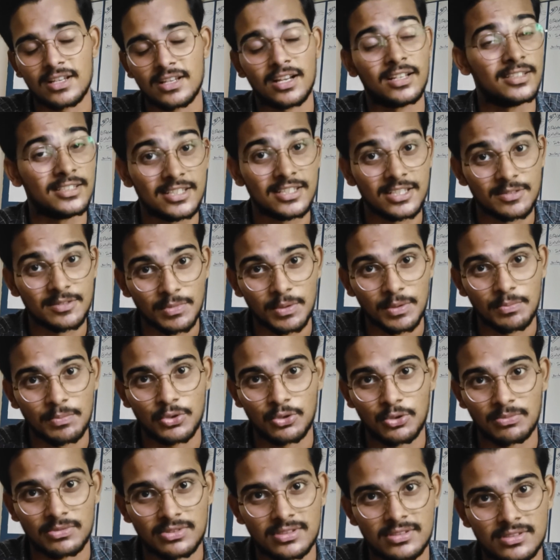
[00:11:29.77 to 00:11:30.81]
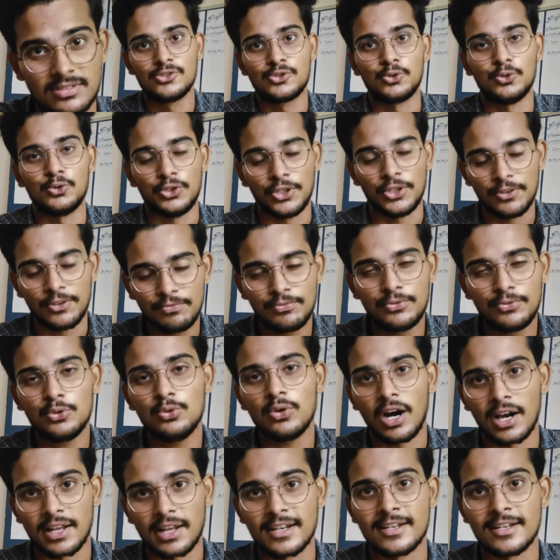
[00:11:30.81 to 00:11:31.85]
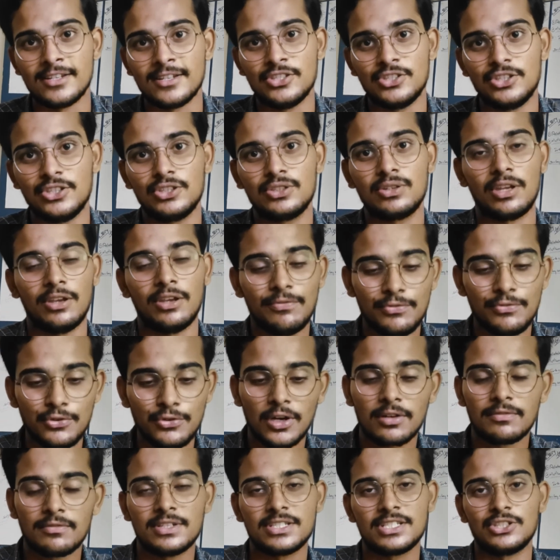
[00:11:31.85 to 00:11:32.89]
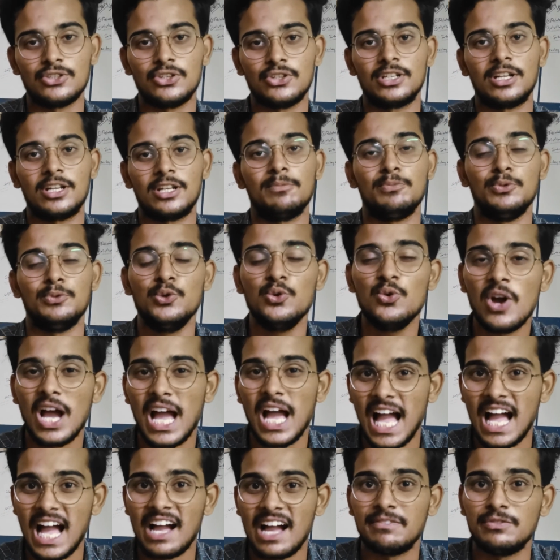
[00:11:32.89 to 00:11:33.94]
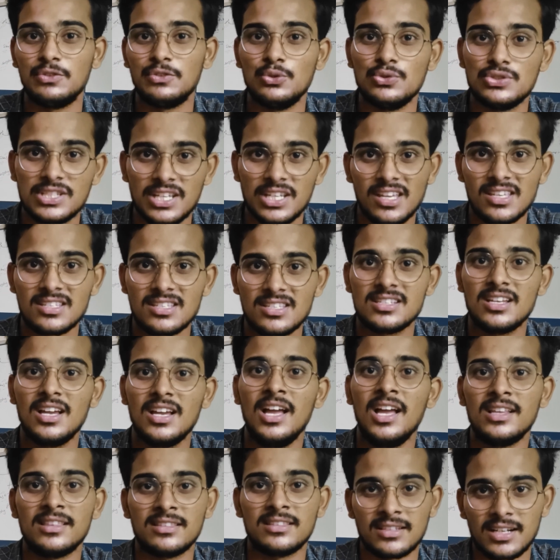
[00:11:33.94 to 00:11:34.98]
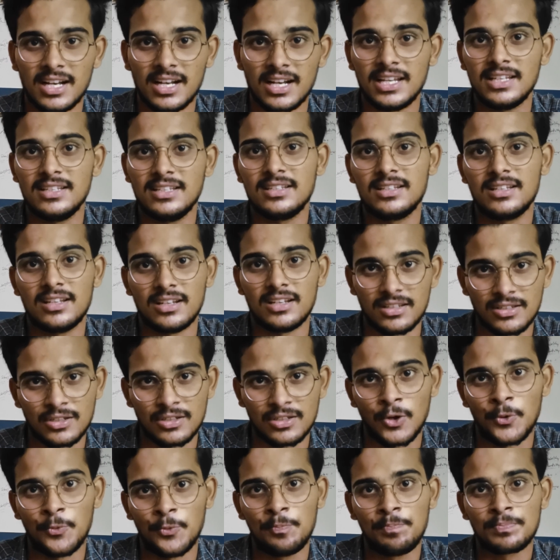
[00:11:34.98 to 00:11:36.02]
And this is my promise. So if you are an engineer, if you are wasting your time, you have to change right now.